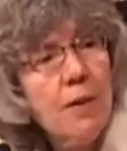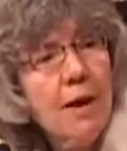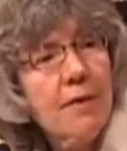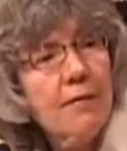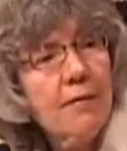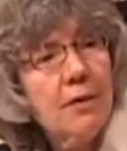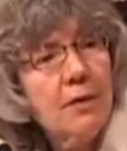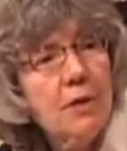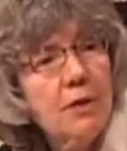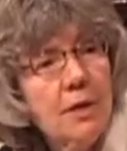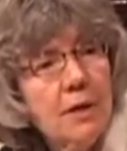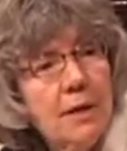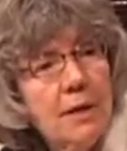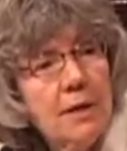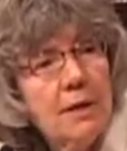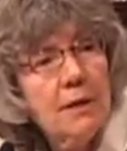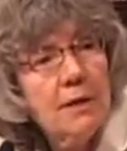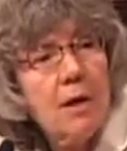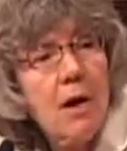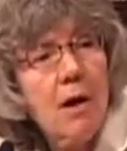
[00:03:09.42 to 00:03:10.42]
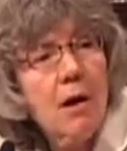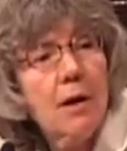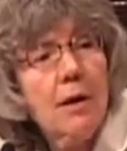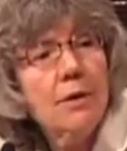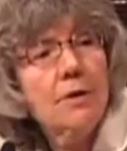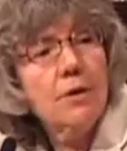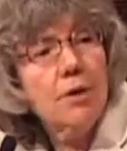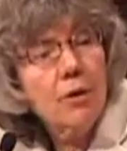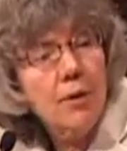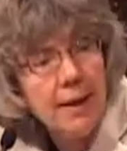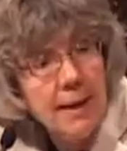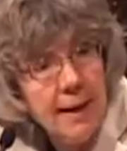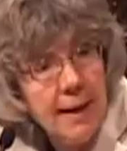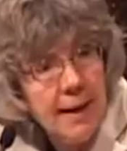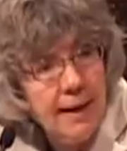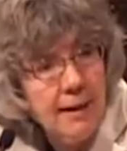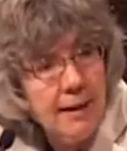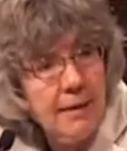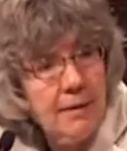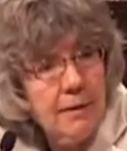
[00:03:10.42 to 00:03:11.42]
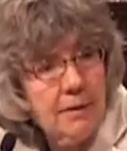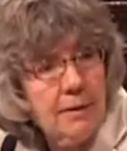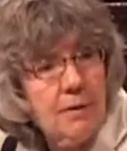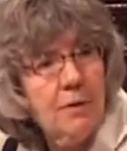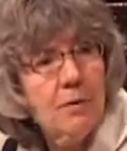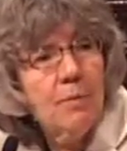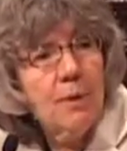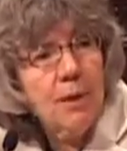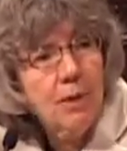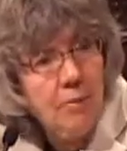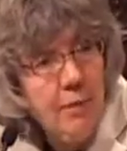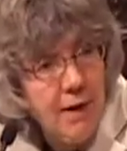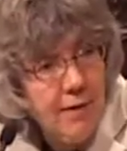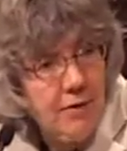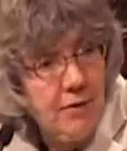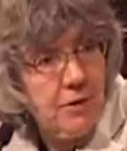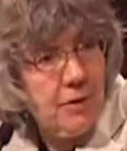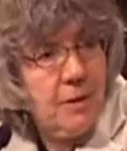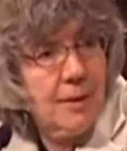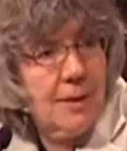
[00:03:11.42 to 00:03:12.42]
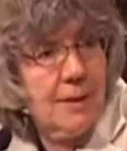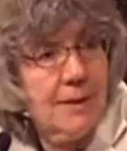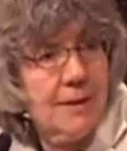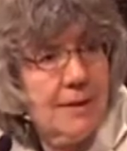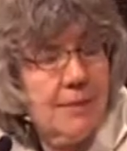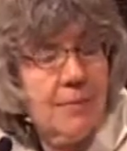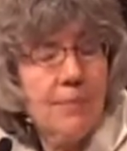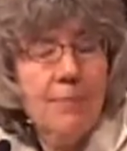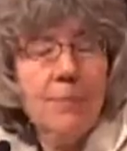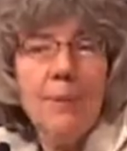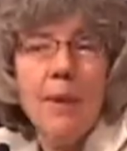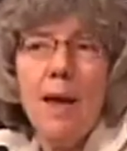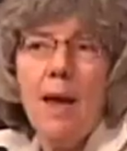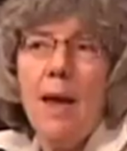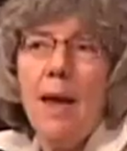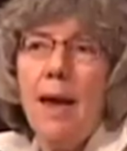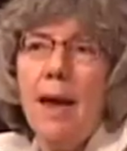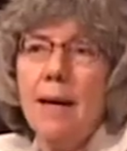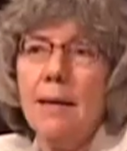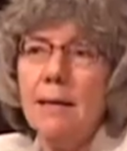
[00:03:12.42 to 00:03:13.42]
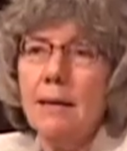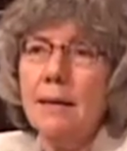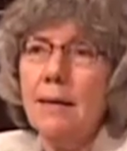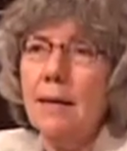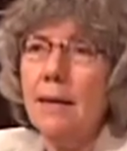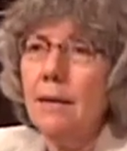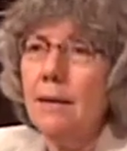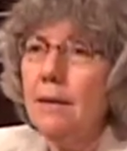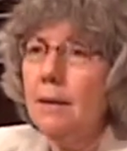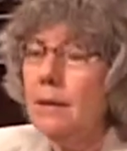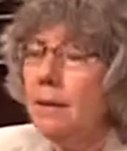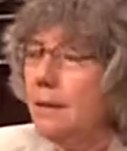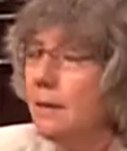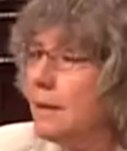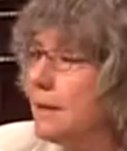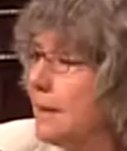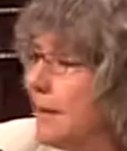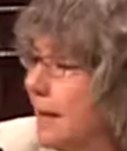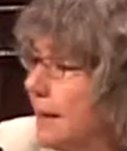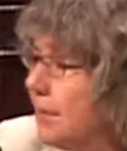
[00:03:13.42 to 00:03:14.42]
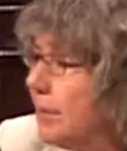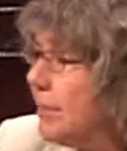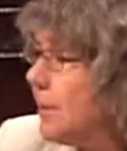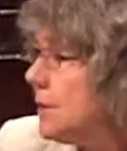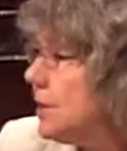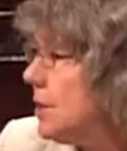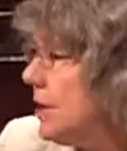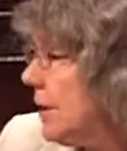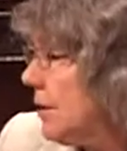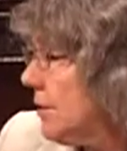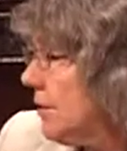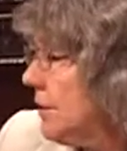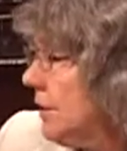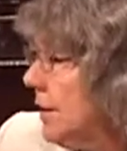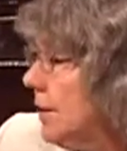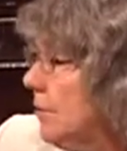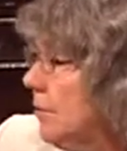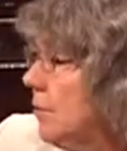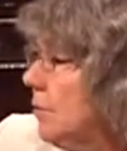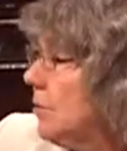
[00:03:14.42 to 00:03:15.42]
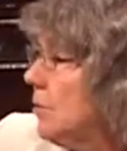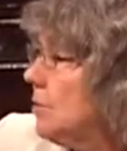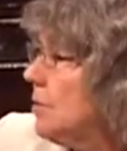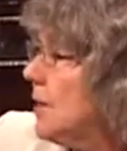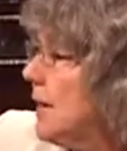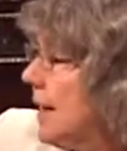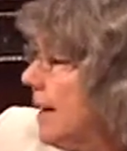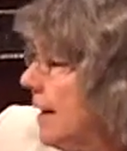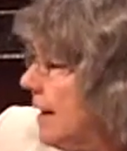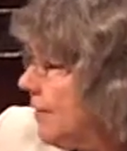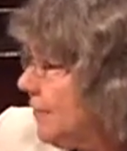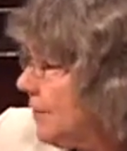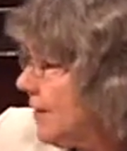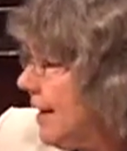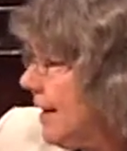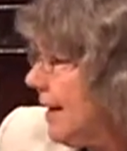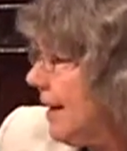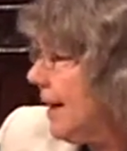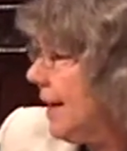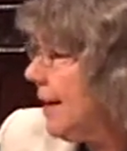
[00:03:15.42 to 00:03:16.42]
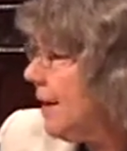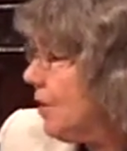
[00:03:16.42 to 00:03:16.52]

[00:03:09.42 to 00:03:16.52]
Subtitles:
refugees are adjudicated to be refugees and sent to this country, generally through JFK